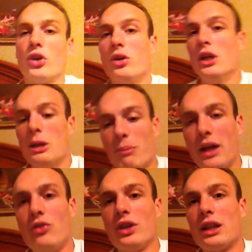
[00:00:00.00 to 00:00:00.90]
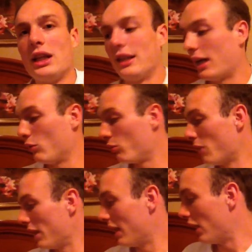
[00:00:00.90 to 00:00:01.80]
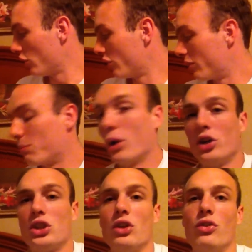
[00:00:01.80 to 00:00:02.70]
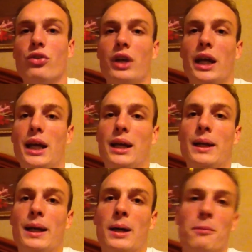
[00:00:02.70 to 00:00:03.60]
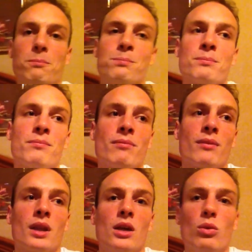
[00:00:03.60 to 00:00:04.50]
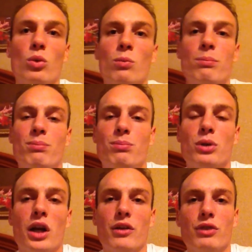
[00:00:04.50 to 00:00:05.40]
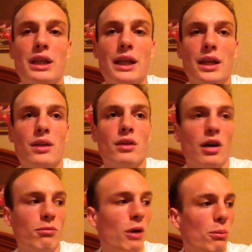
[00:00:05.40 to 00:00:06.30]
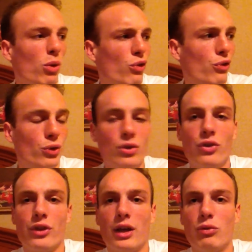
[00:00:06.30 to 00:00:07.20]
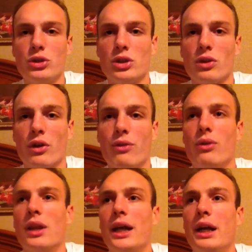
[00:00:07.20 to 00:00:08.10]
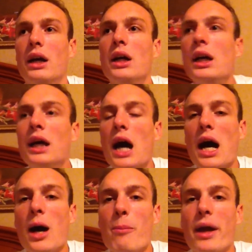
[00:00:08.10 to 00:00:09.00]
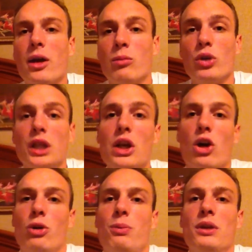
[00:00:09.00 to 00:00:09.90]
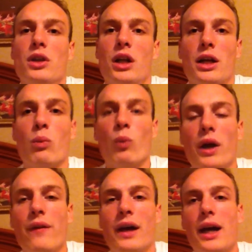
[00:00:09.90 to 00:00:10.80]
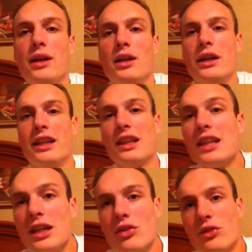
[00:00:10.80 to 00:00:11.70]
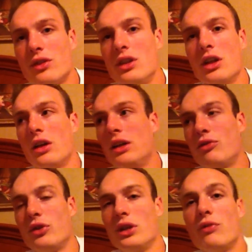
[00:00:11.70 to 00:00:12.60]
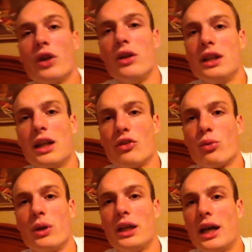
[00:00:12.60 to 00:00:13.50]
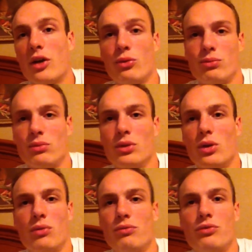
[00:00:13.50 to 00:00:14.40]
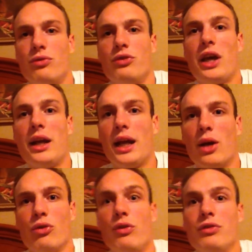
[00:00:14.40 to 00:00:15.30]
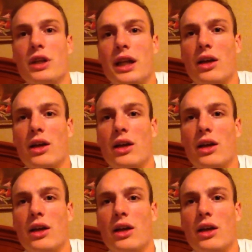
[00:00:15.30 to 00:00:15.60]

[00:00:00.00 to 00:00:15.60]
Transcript: So basically, that was my last purchase, and kind of gear. I bought food and stuff, which I'll go through later. And I'm really hoping that I can wear that at least, if it only lasts 20 hours or 10 hours, 15